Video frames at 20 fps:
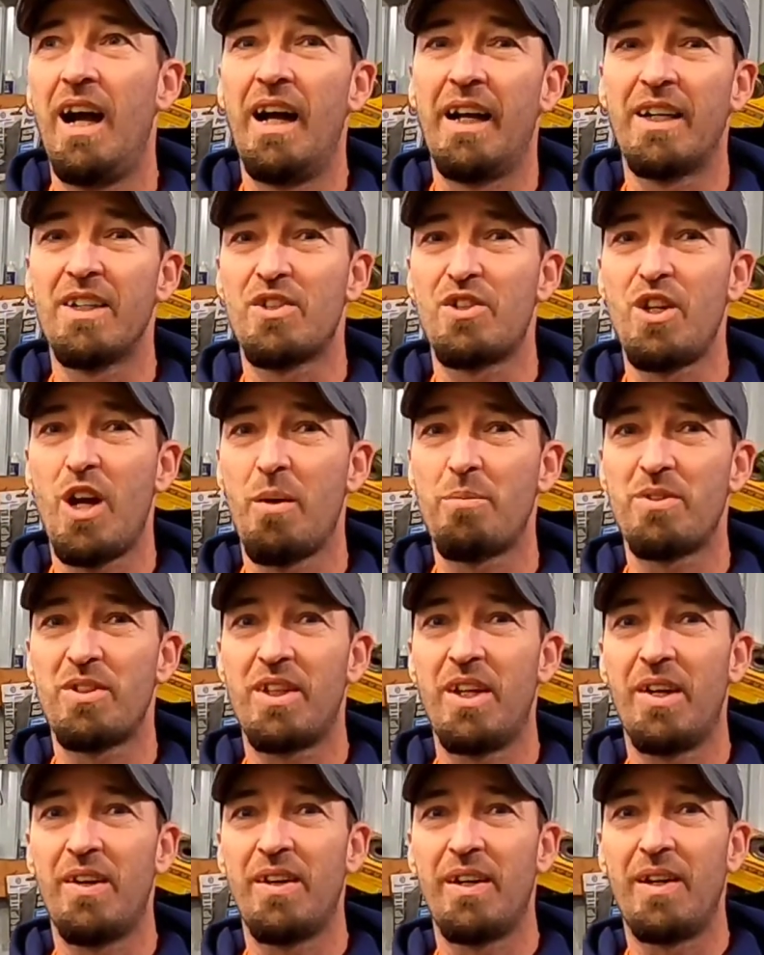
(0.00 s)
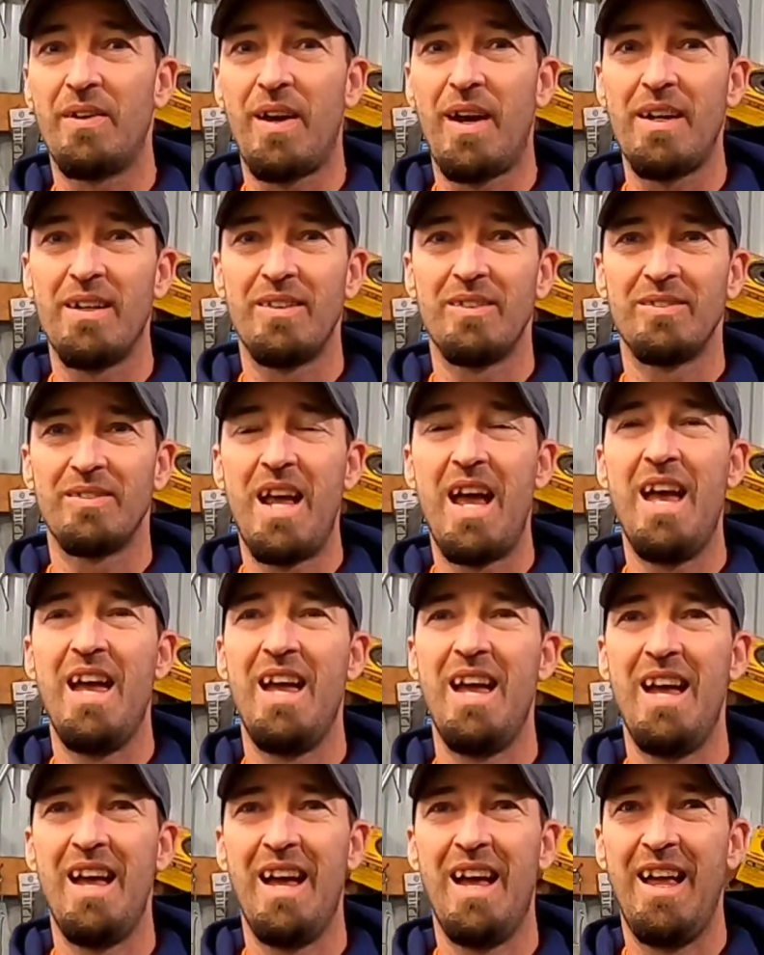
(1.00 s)
guess job security, right?
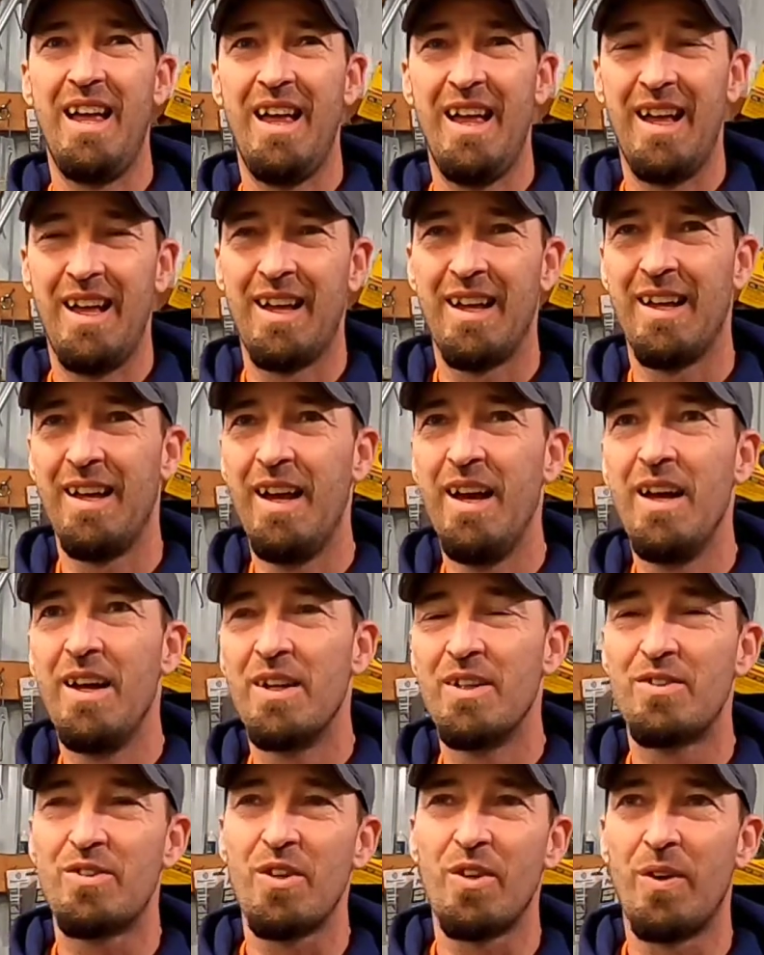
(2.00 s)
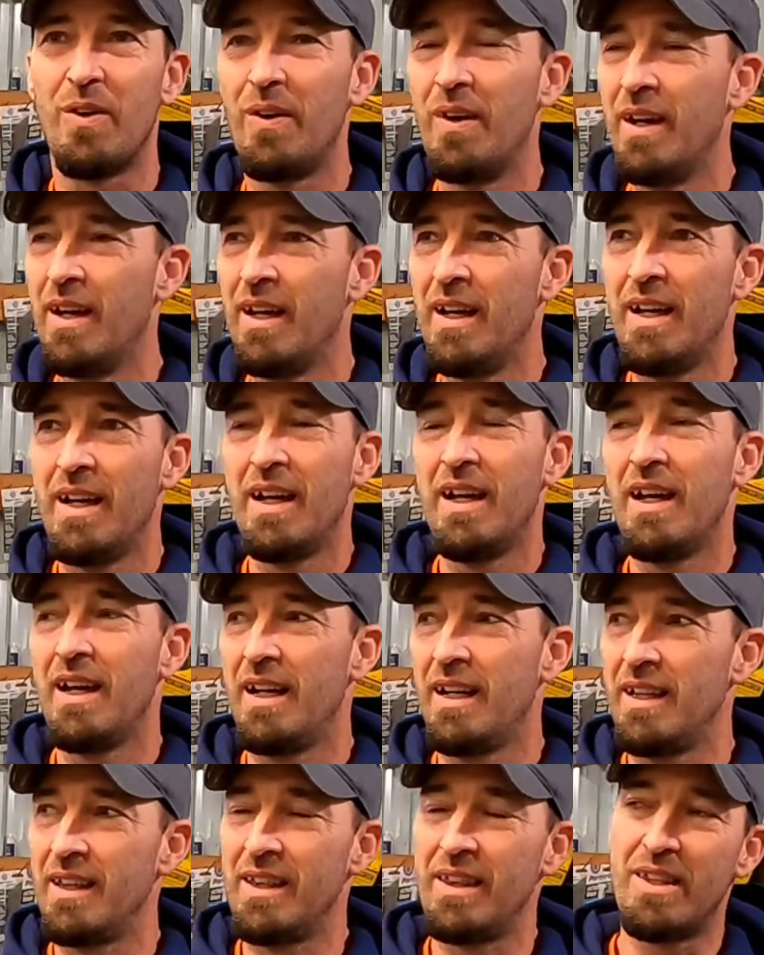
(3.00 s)
So
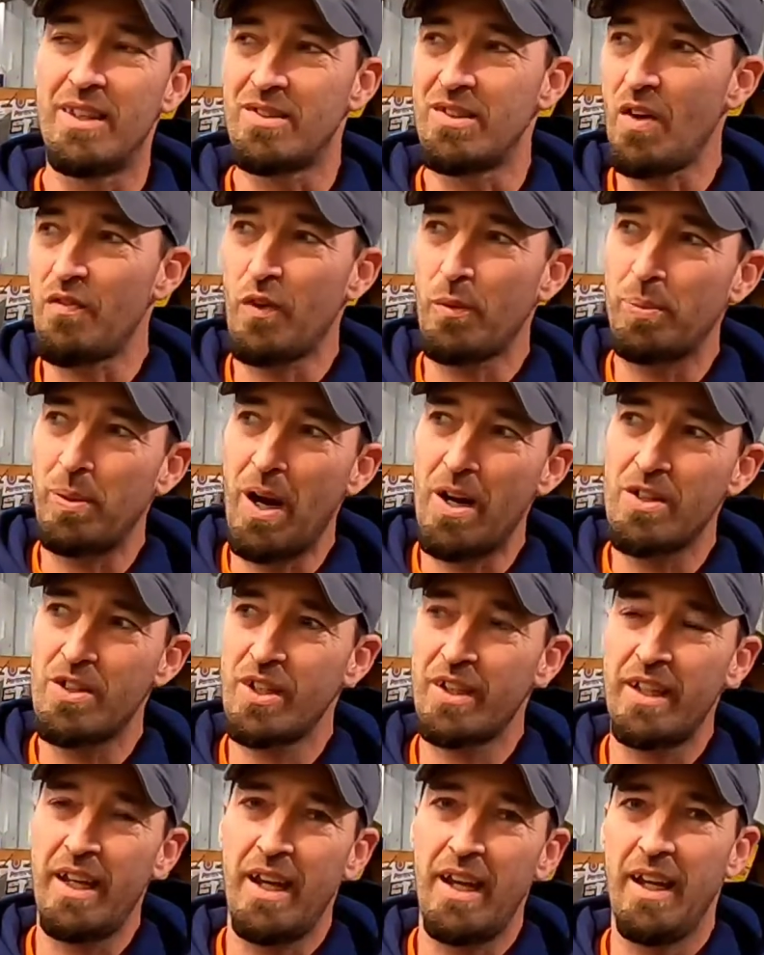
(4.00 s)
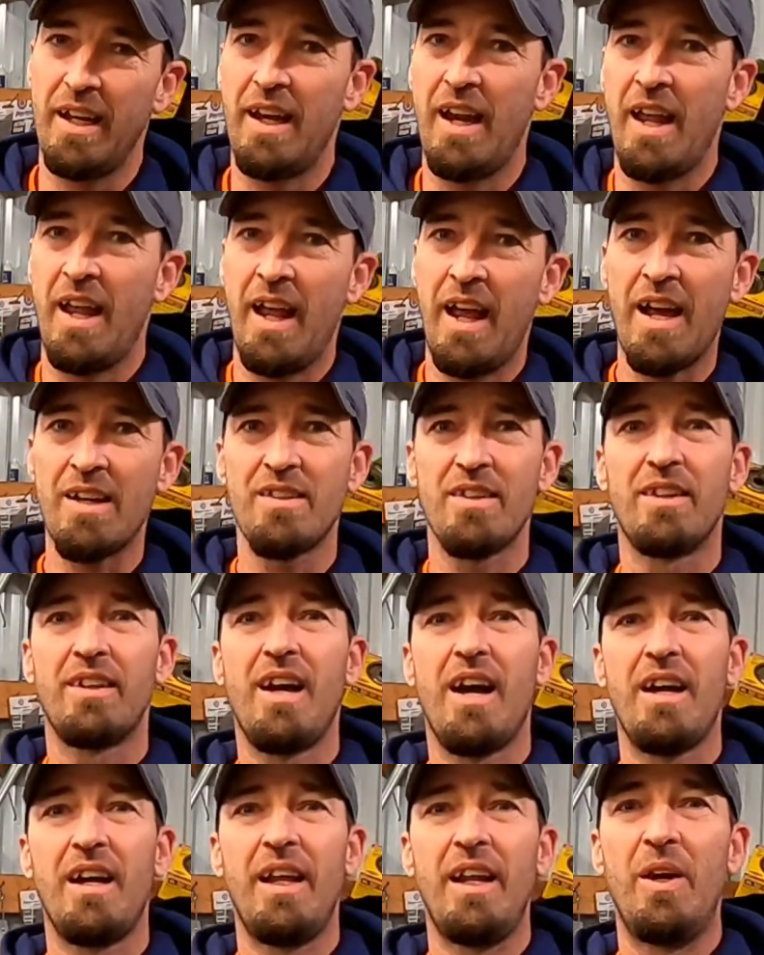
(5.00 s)
the Zephyr Project hasn't
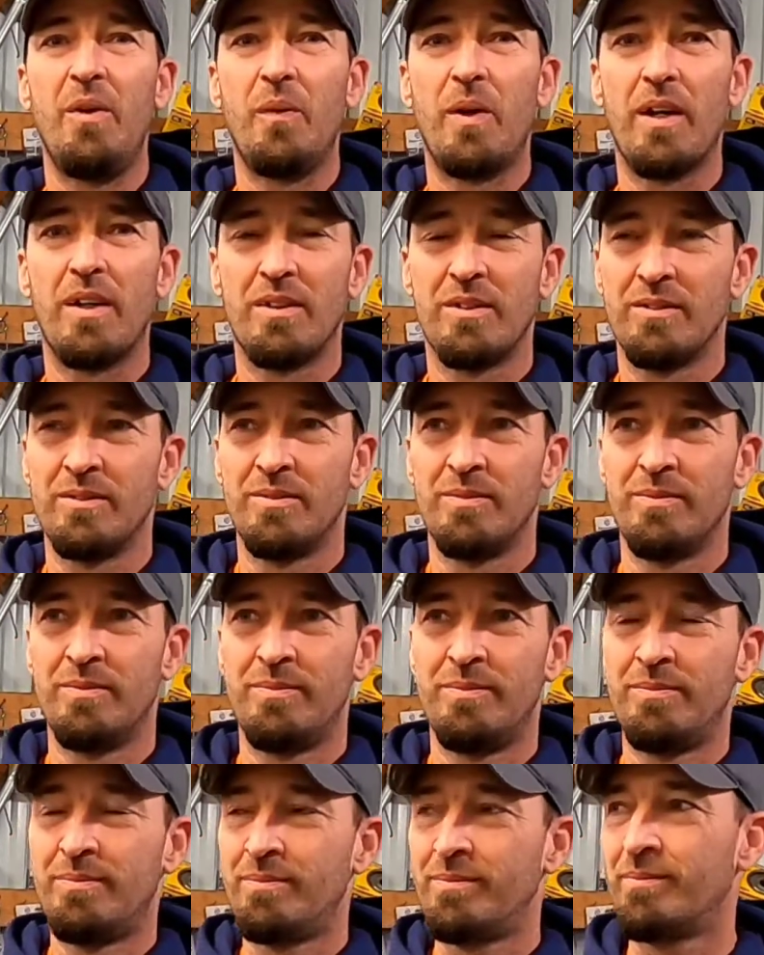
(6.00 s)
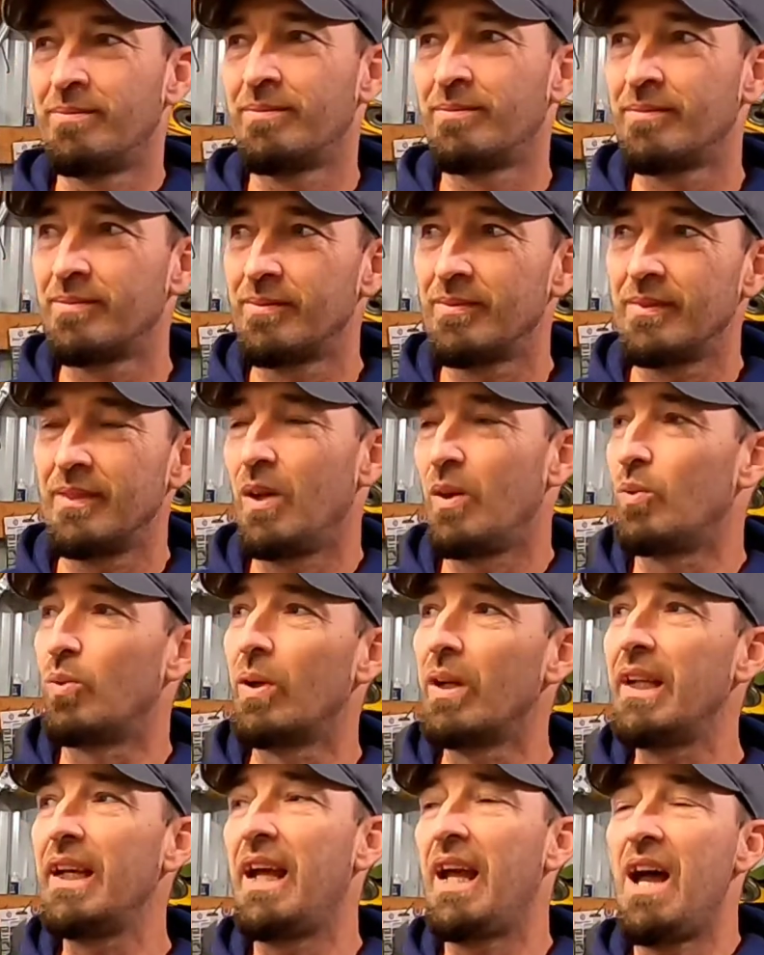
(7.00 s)
gone anywhere.
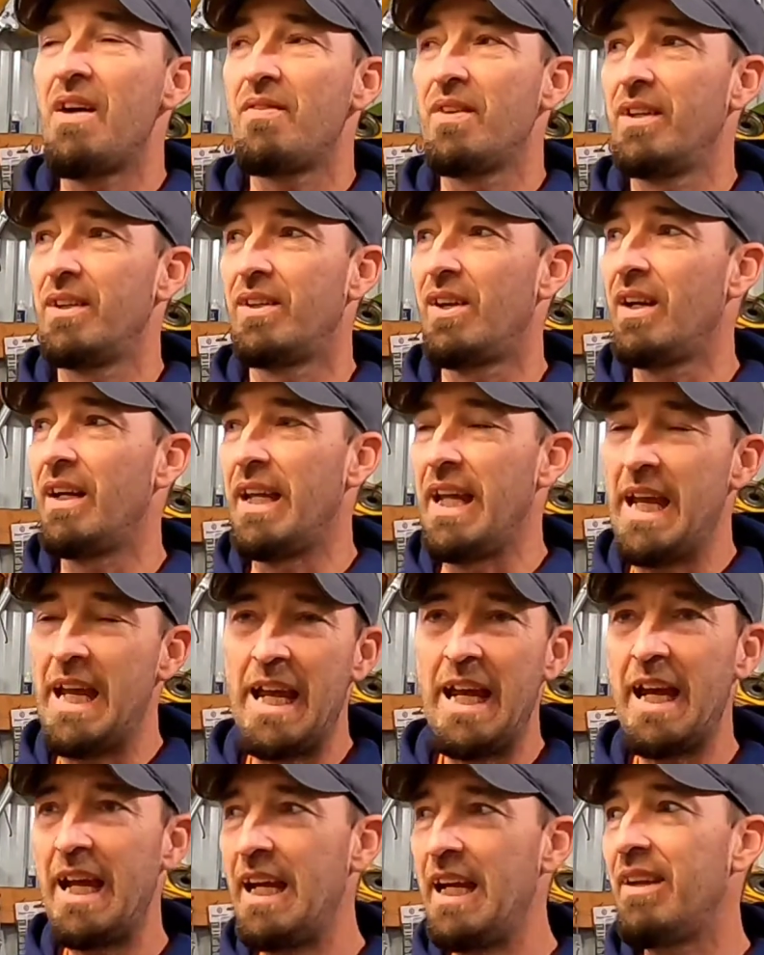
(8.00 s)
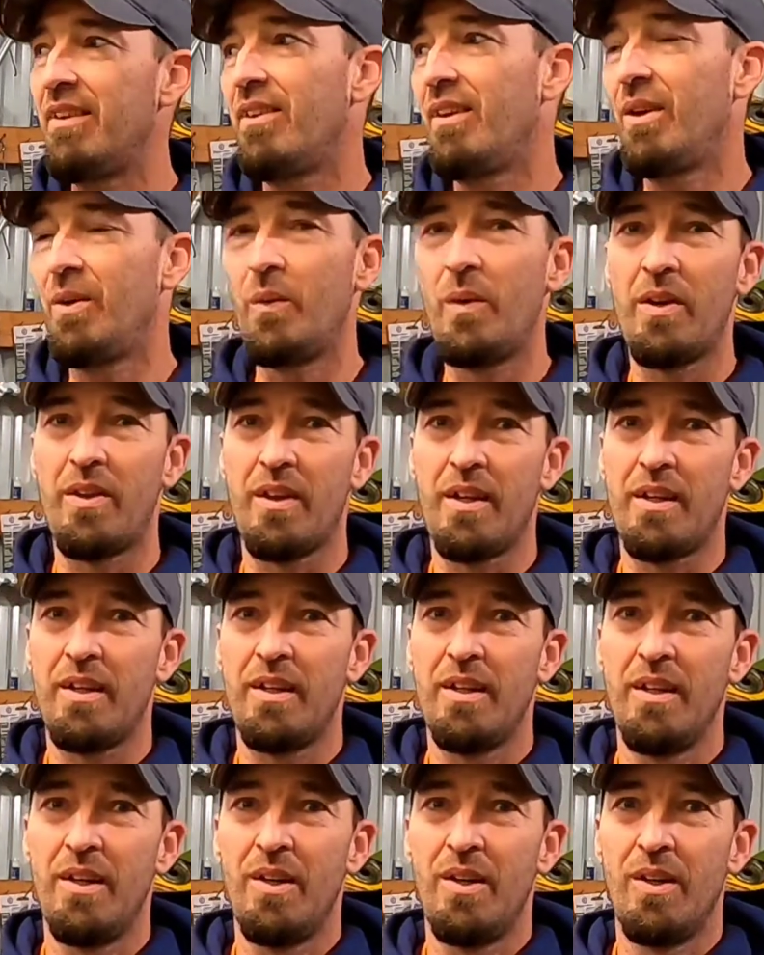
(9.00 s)
Really haven't done anything with it
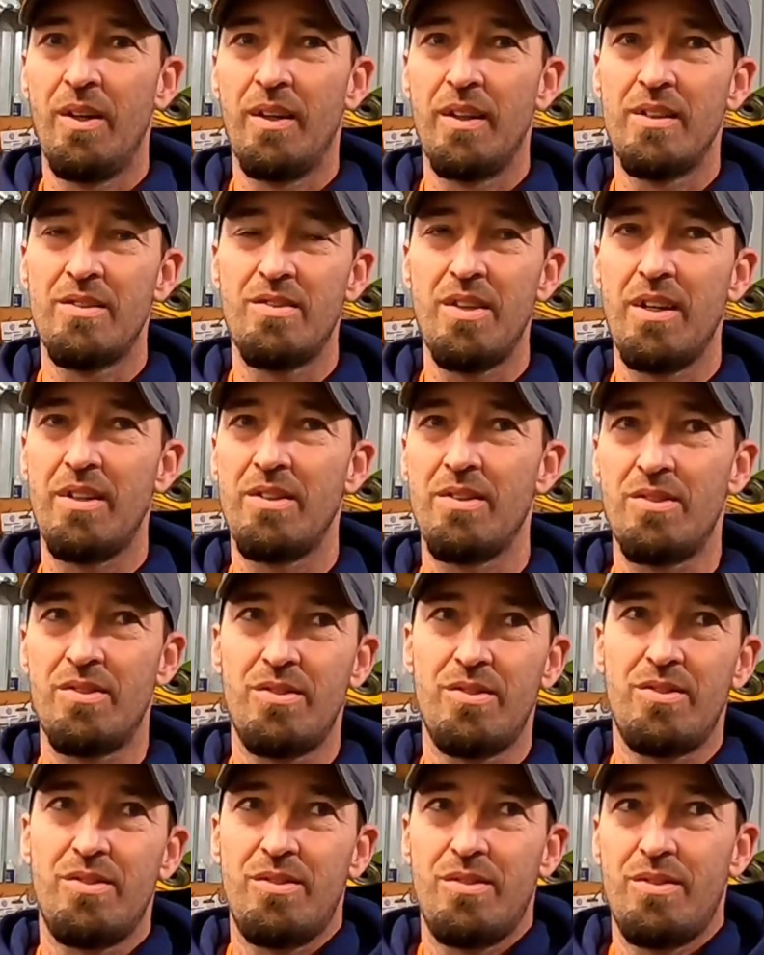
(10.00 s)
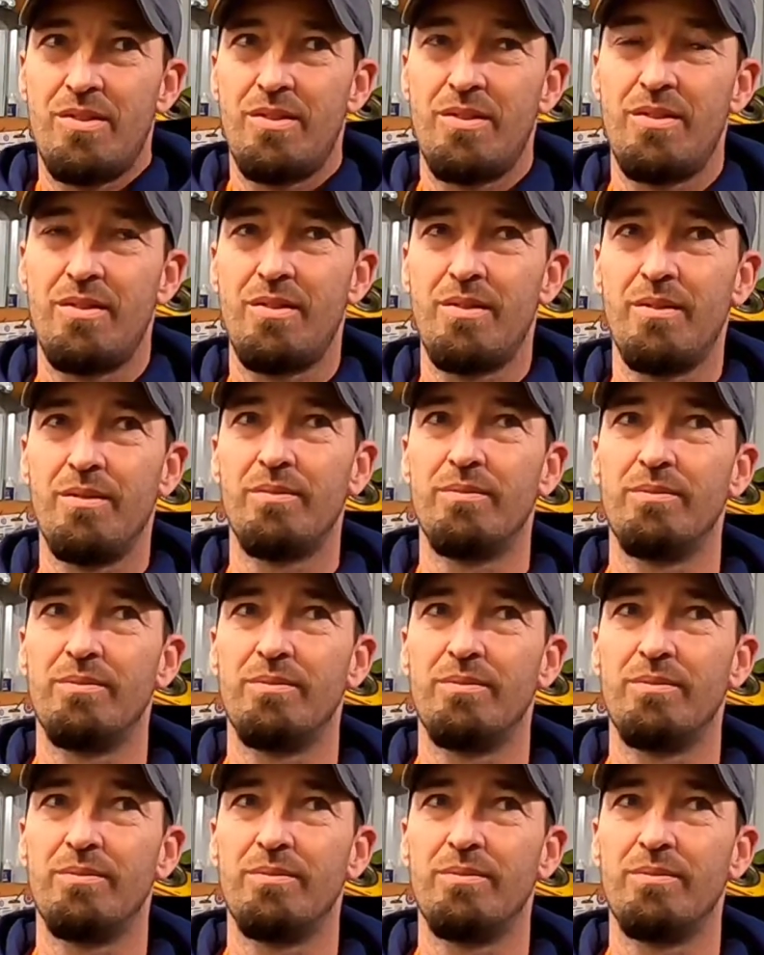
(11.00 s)
since